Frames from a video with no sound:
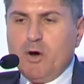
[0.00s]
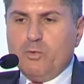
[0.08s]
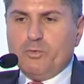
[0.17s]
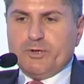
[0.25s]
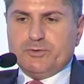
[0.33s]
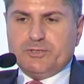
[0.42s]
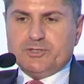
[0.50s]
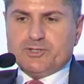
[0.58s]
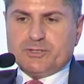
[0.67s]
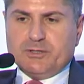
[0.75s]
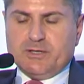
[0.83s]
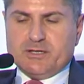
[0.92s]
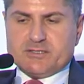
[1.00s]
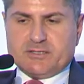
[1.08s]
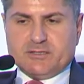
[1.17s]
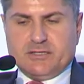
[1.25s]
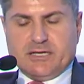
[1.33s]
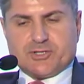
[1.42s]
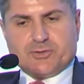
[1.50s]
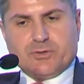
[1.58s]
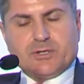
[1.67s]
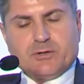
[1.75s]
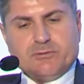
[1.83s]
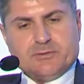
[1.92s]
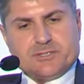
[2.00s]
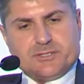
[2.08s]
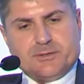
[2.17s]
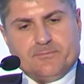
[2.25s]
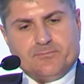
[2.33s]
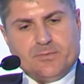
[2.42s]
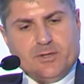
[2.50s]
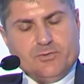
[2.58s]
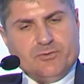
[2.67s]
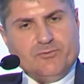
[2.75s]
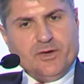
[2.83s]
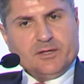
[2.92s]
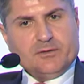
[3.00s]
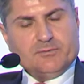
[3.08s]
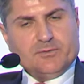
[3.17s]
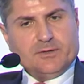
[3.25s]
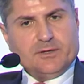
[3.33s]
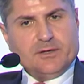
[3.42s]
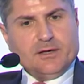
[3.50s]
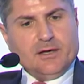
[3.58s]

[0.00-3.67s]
When you digitalize the national currency, you effectively